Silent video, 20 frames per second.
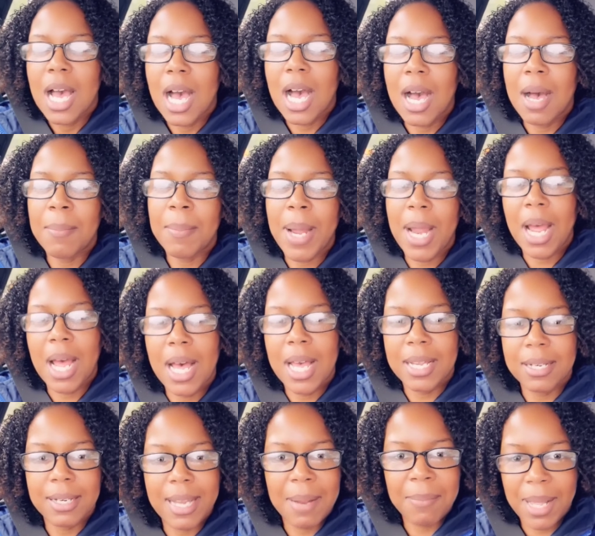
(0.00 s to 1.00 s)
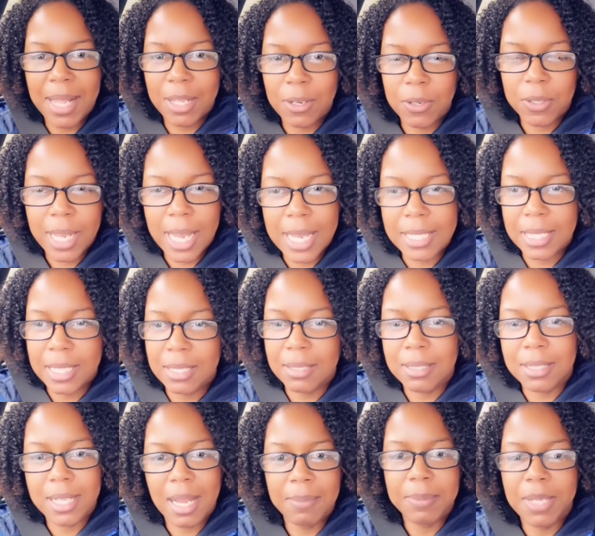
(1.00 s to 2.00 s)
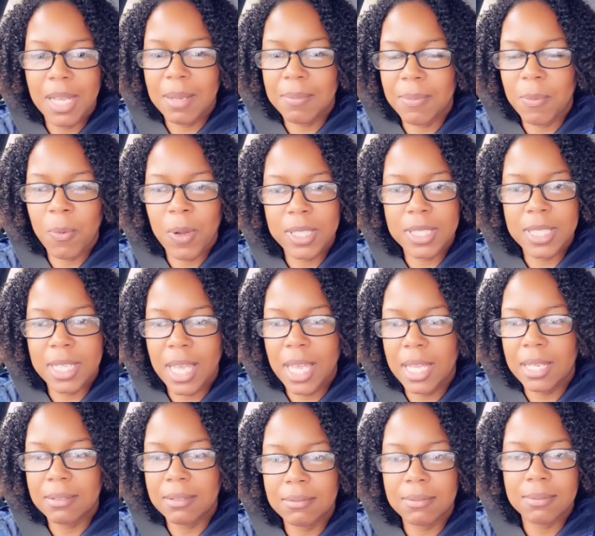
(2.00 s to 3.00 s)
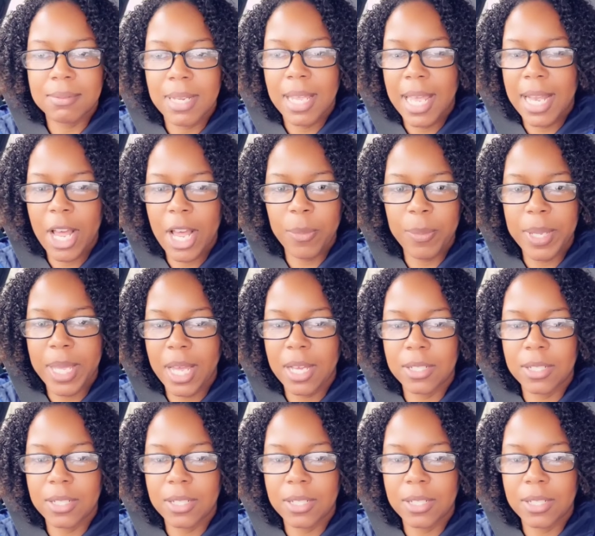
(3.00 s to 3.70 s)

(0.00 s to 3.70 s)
my aunt and my little cousin stepped up once again and helped me